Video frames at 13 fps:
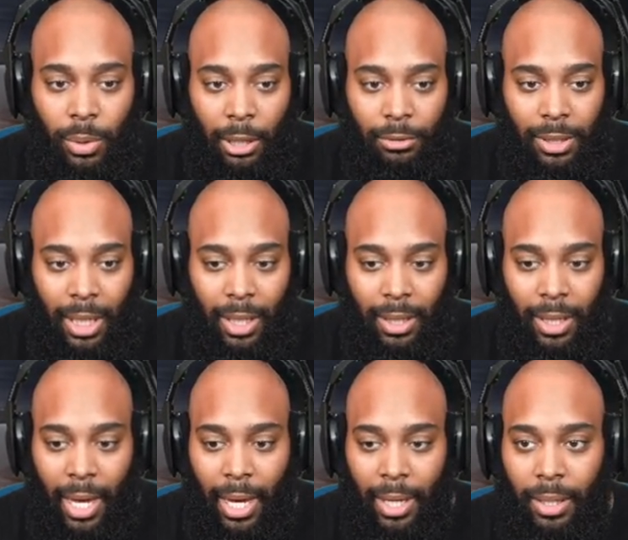I'll take
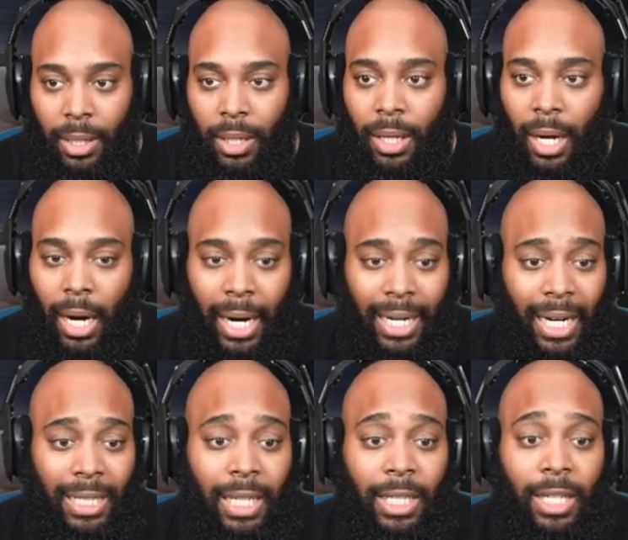that. All right, and I
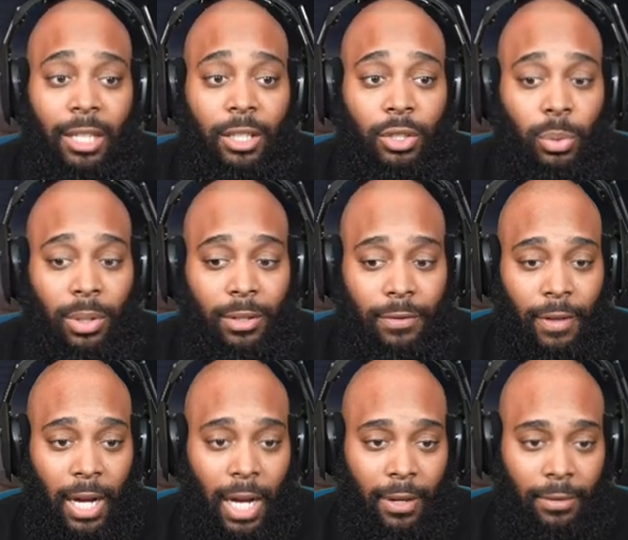need another
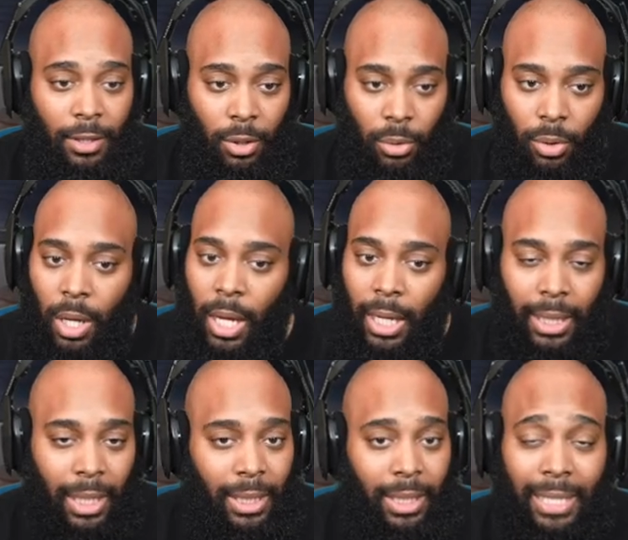25. So
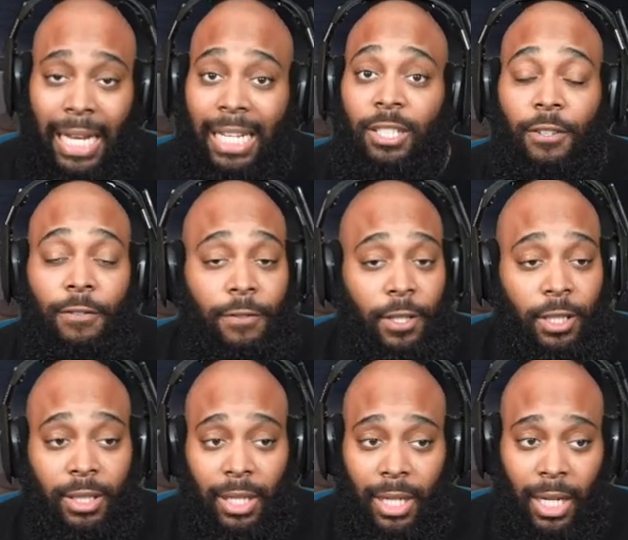listen, that's the
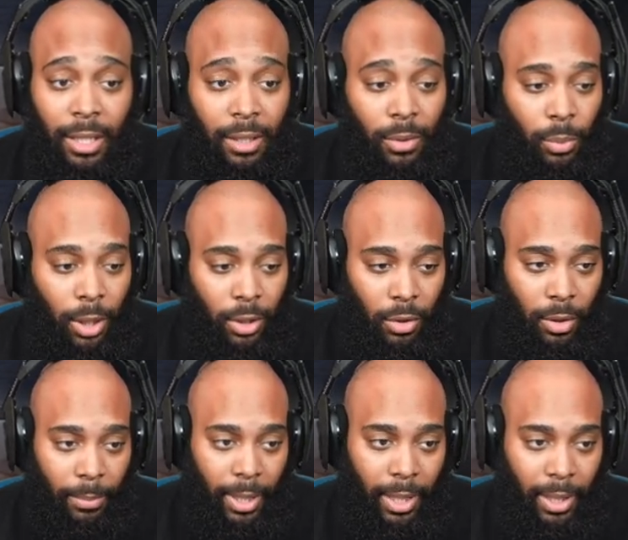first thing I need to work
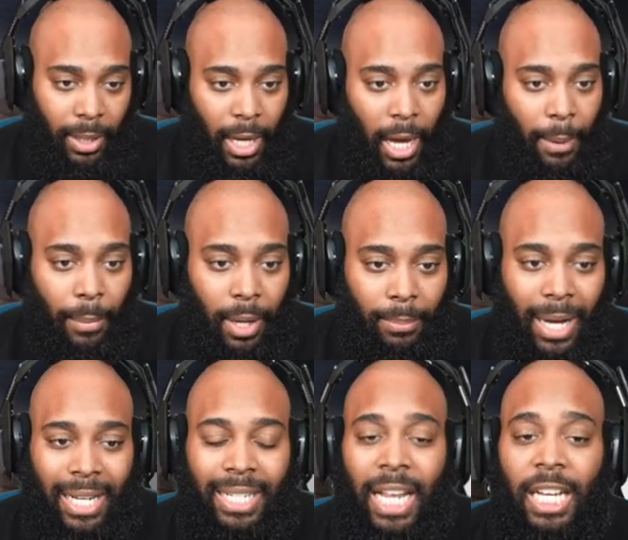on, man. But my
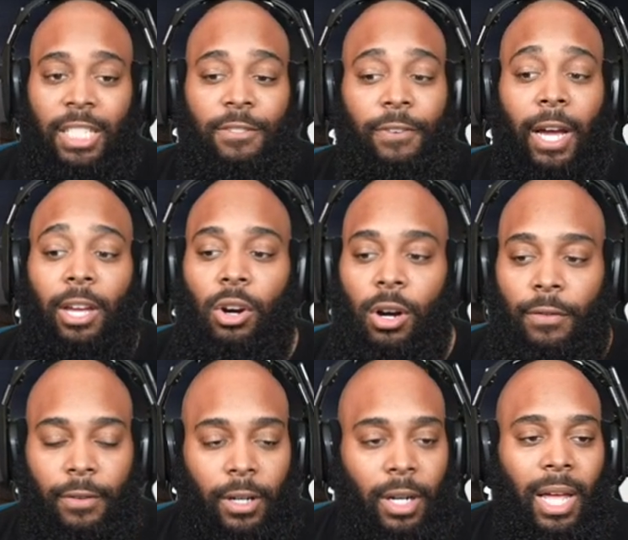next fight
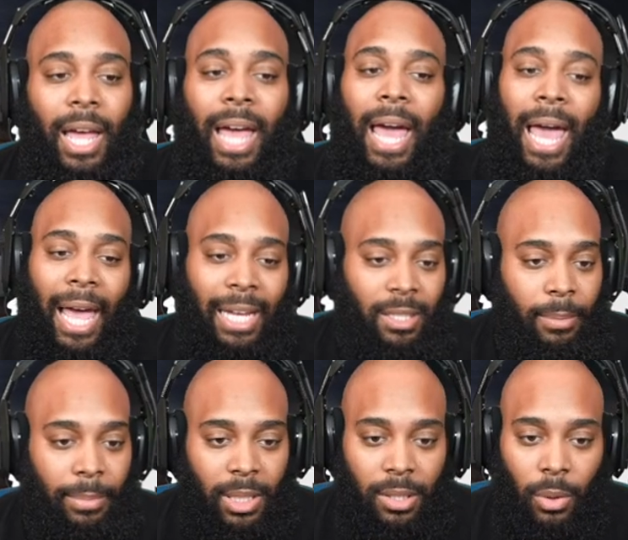offer has to
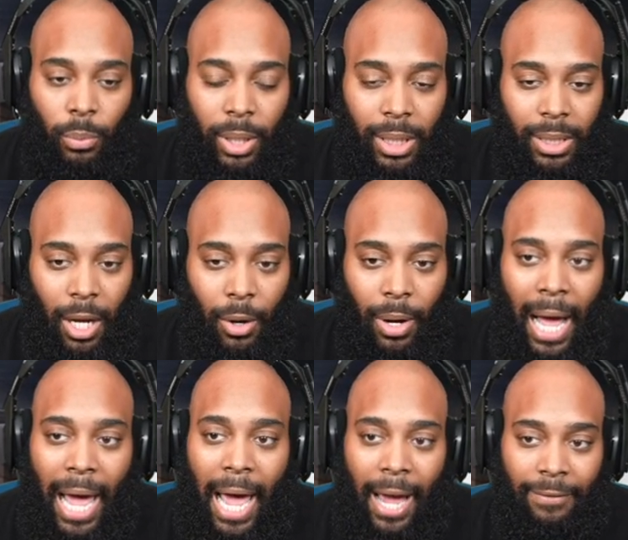be some weeks out. I
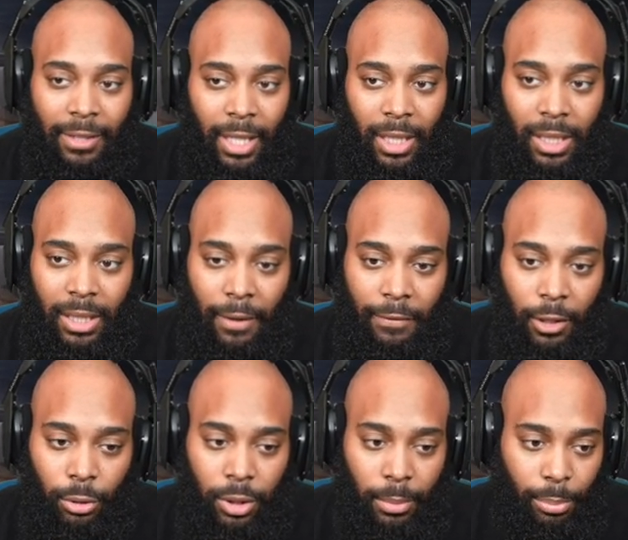have to get these
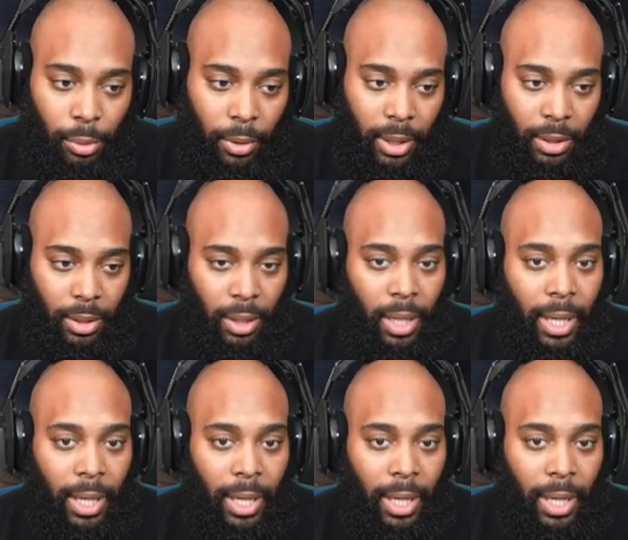evolution points.